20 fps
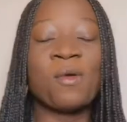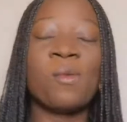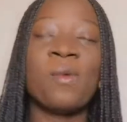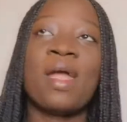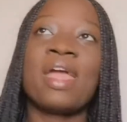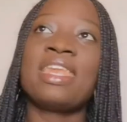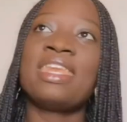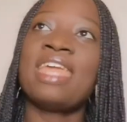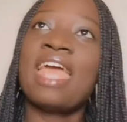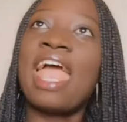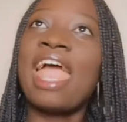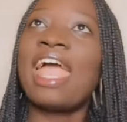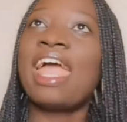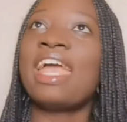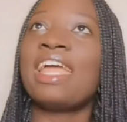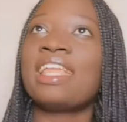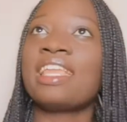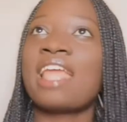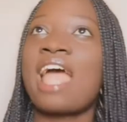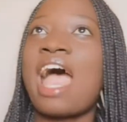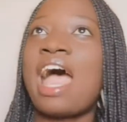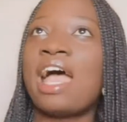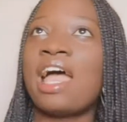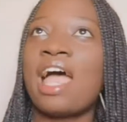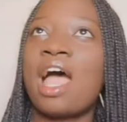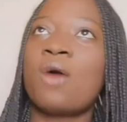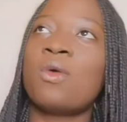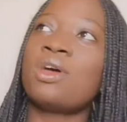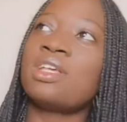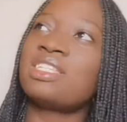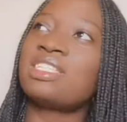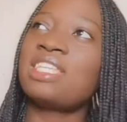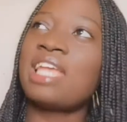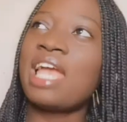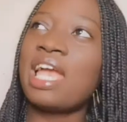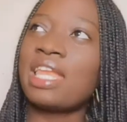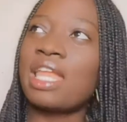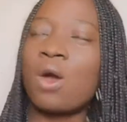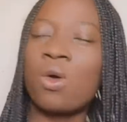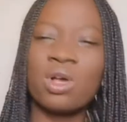were there, and I was
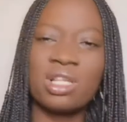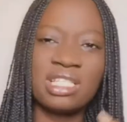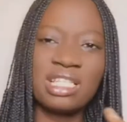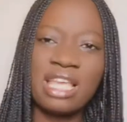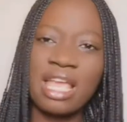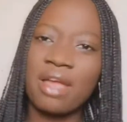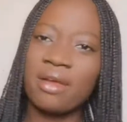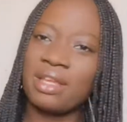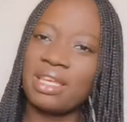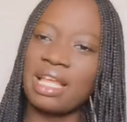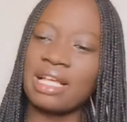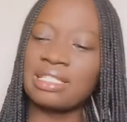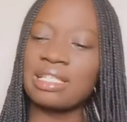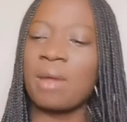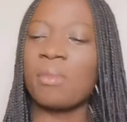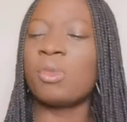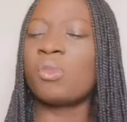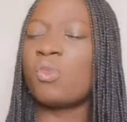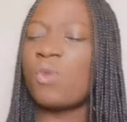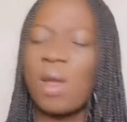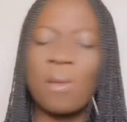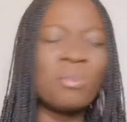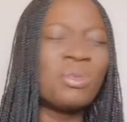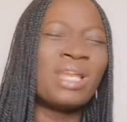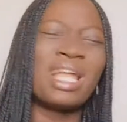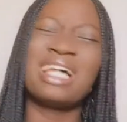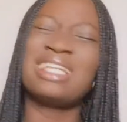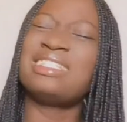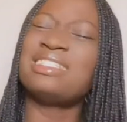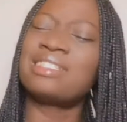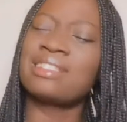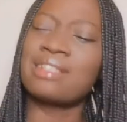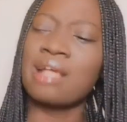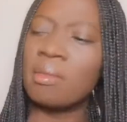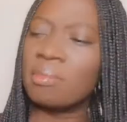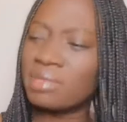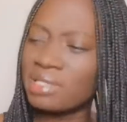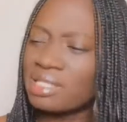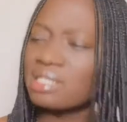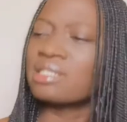there, and I was hearing that some people were planning
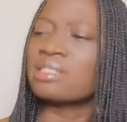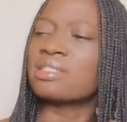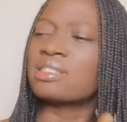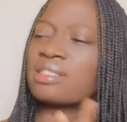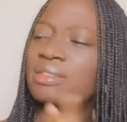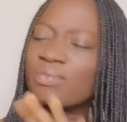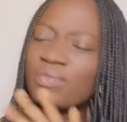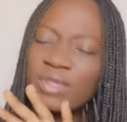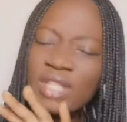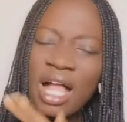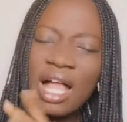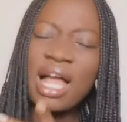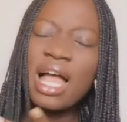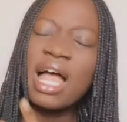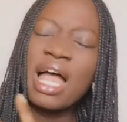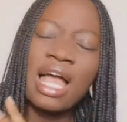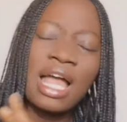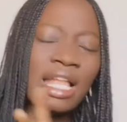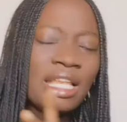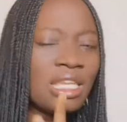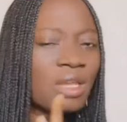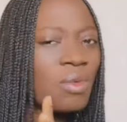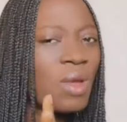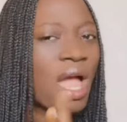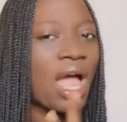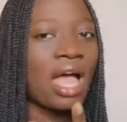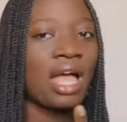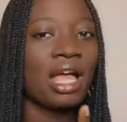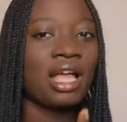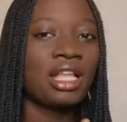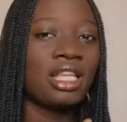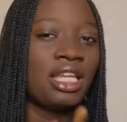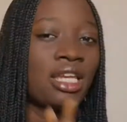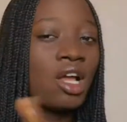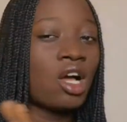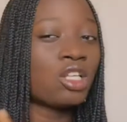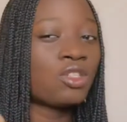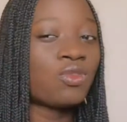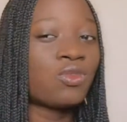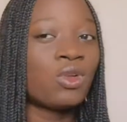some things. Even
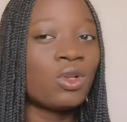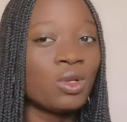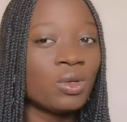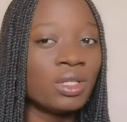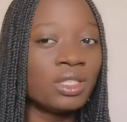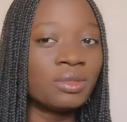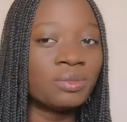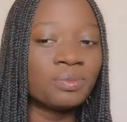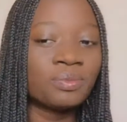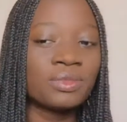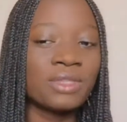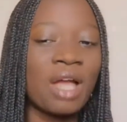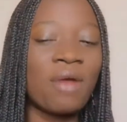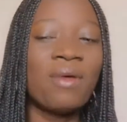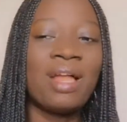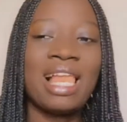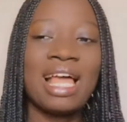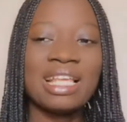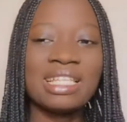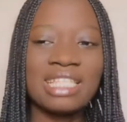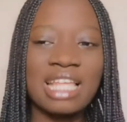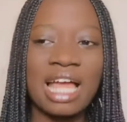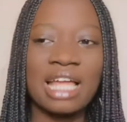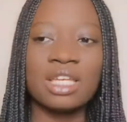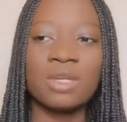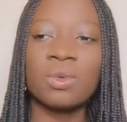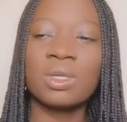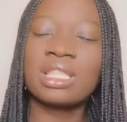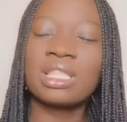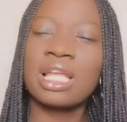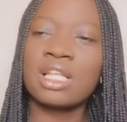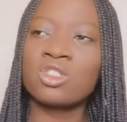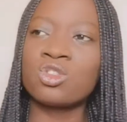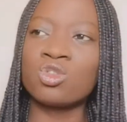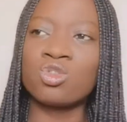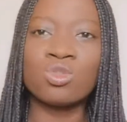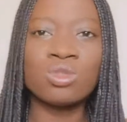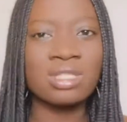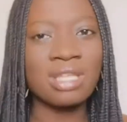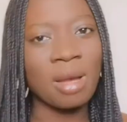and I was following. I realized they wanted to
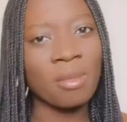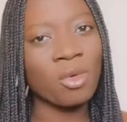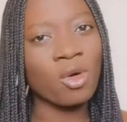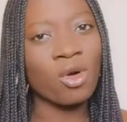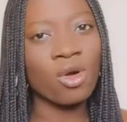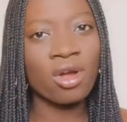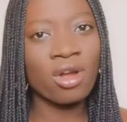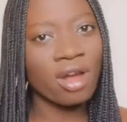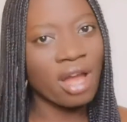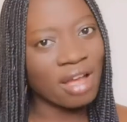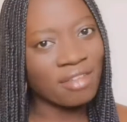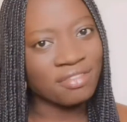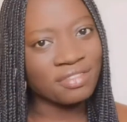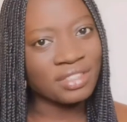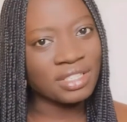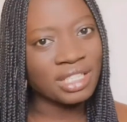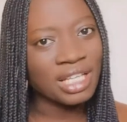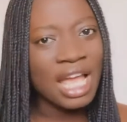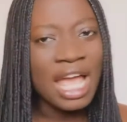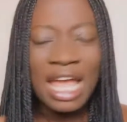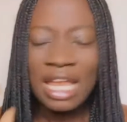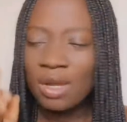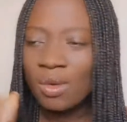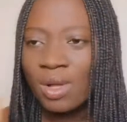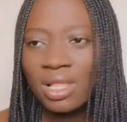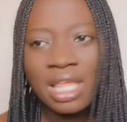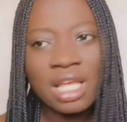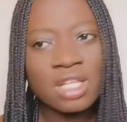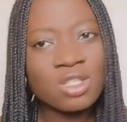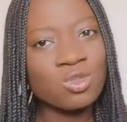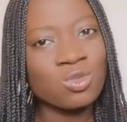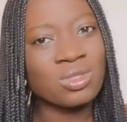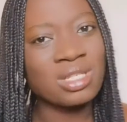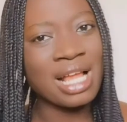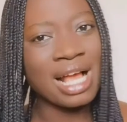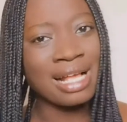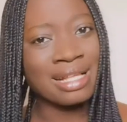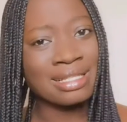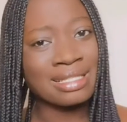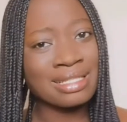do some choreography. They wanted to
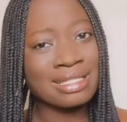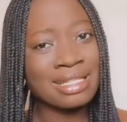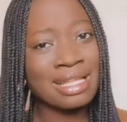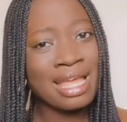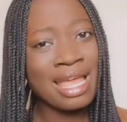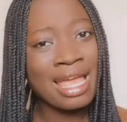dance.